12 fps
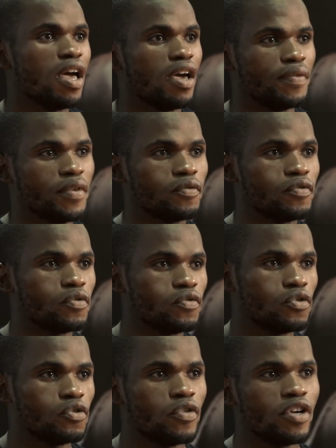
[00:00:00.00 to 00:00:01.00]
And then for
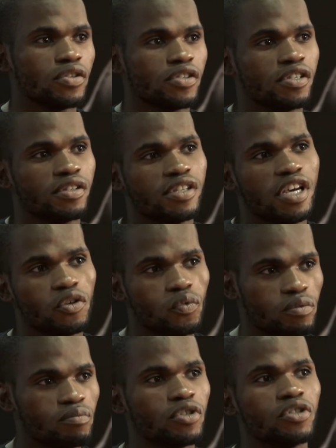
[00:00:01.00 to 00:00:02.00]
four rounds, then it
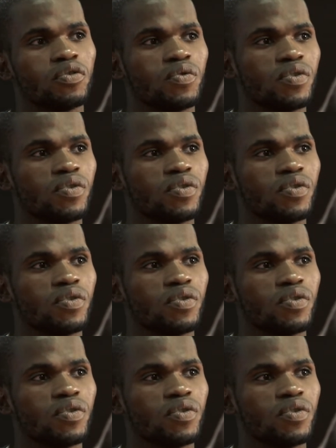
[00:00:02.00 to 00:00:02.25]
will build to